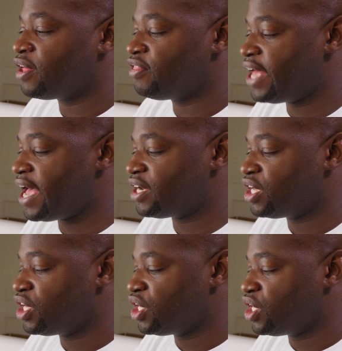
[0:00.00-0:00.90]
that
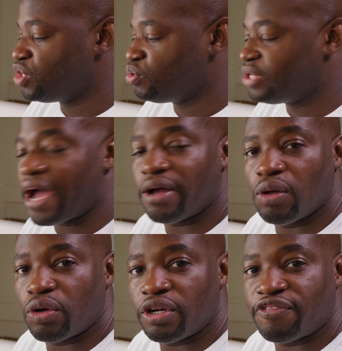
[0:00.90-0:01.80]
you
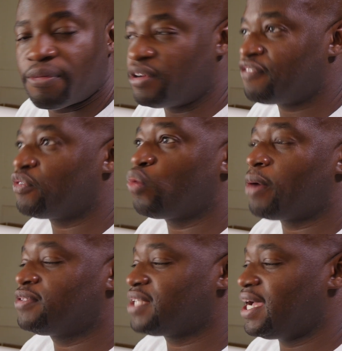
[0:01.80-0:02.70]
downloaded from different
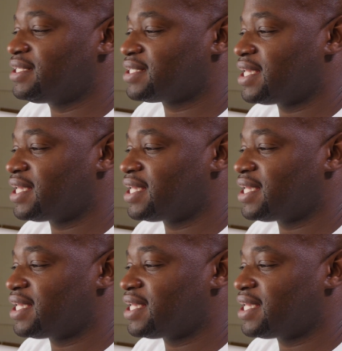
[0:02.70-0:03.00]
websites,